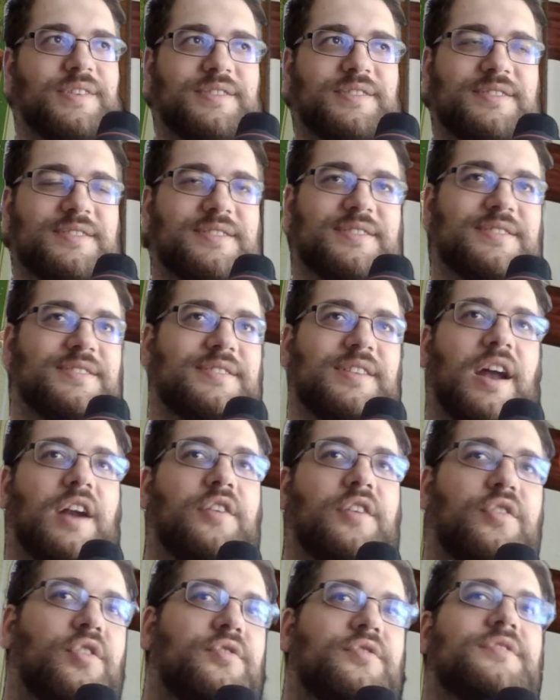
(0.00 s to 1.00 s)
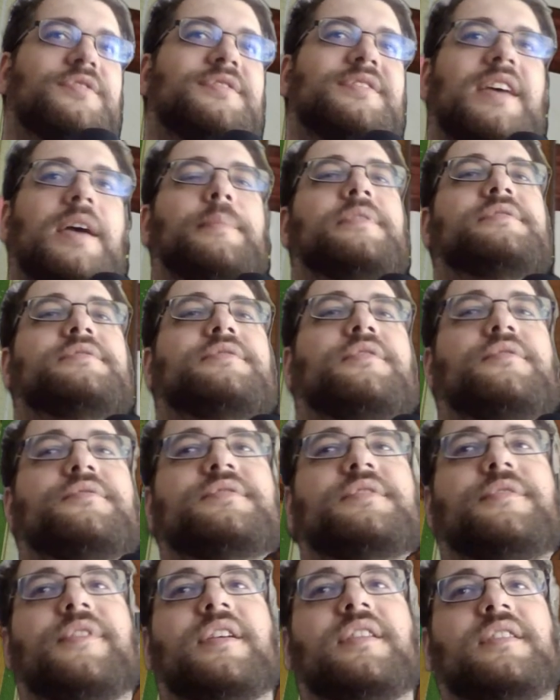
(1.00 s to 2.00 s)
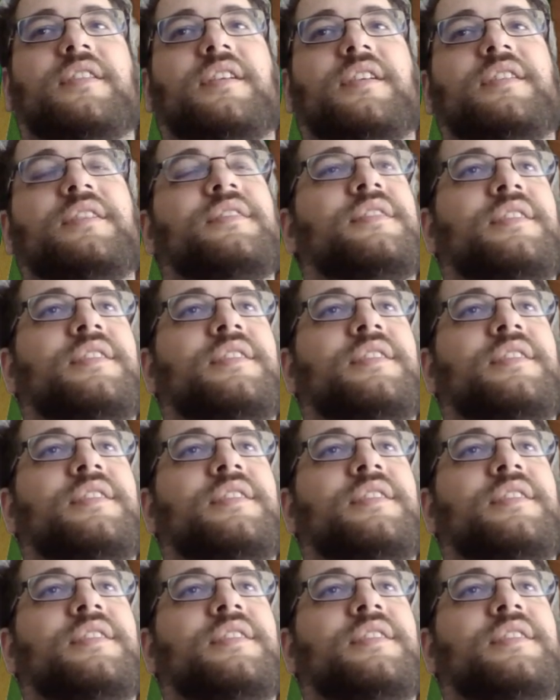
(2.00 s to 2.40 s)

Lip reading: but are not the same and score differently.